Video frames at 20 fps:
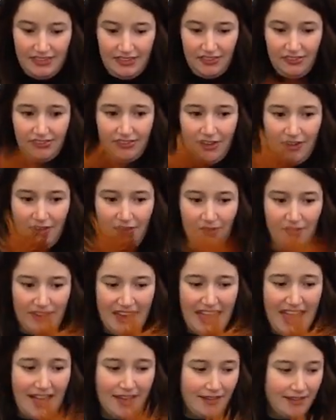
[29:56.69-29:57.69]
So,
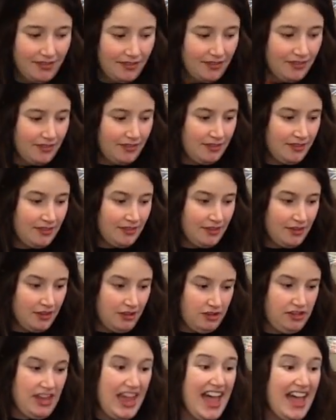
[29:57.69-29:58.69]
yeah.
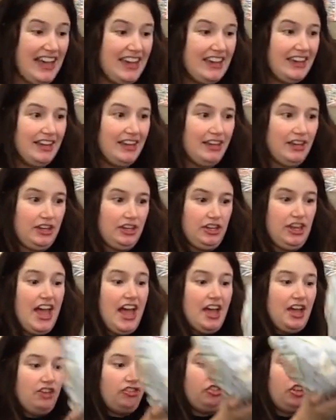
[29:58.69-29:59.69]
Yeah,
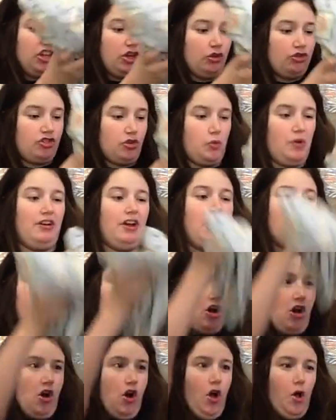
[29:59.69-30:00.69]
and she used to wear us
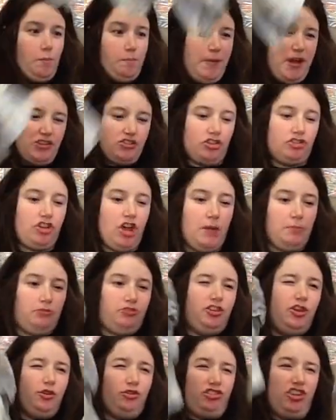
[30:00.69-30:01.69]
a whole bunch of times,
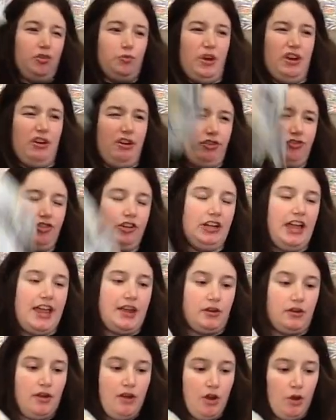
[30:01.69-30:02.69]
too. She'd wear us for,
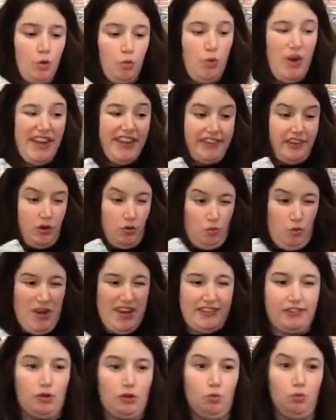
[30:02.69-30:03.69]
like, weeks and
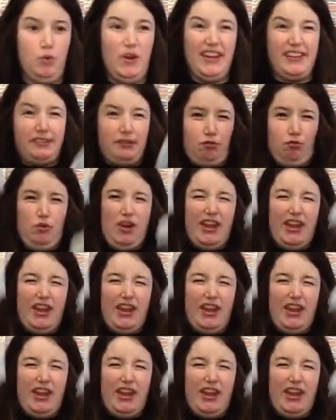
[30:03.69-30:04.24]
weeks and weeks and